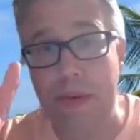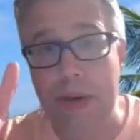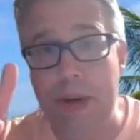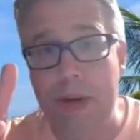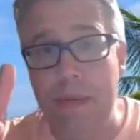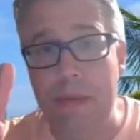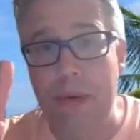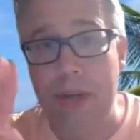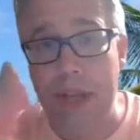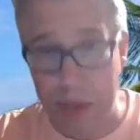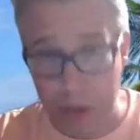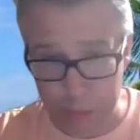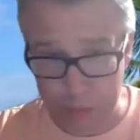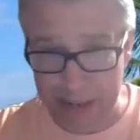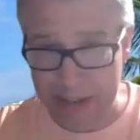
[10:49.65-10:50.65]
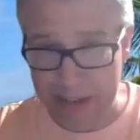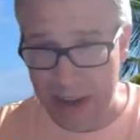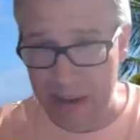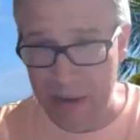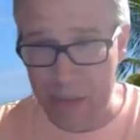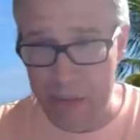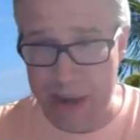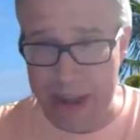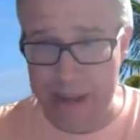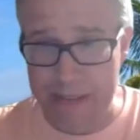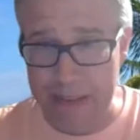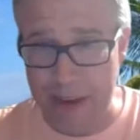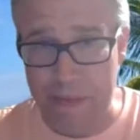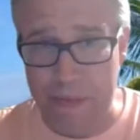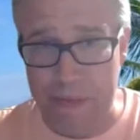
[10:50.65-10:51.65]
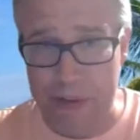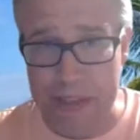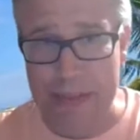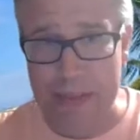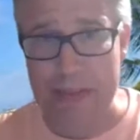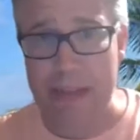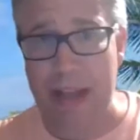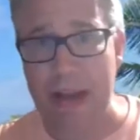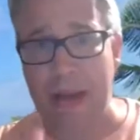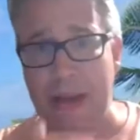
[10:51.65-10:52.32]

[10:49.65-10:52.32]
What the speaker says: where he could play kind of ragtime phrases like